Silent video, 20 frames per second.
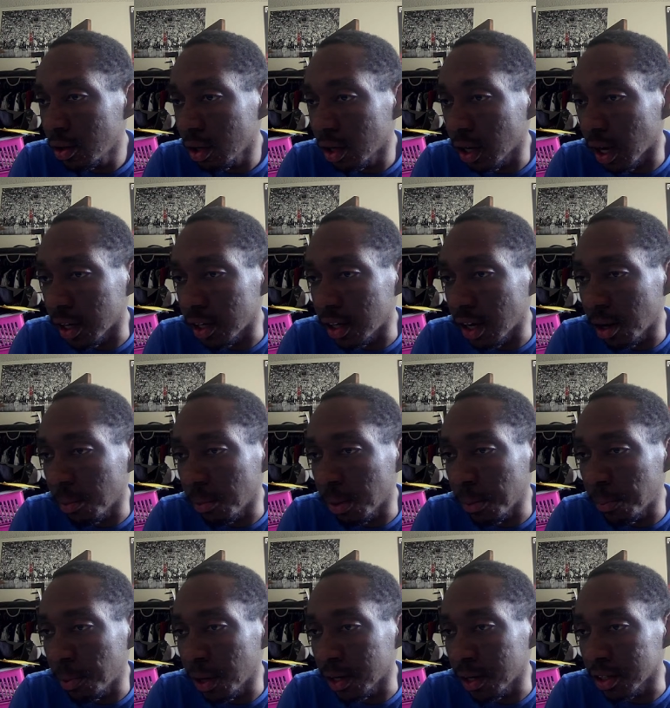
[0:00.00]
Got it down by
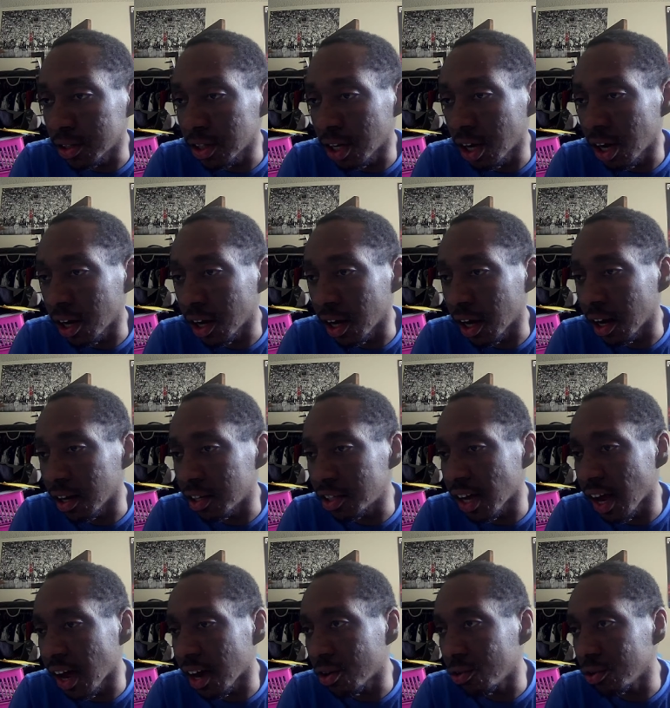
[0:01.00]
Paquetá. Got a
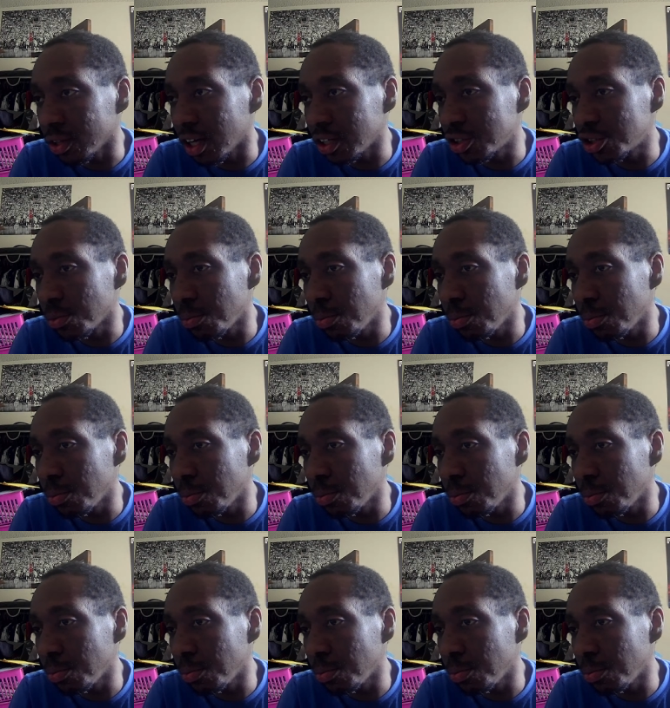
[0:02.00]
tackle. That should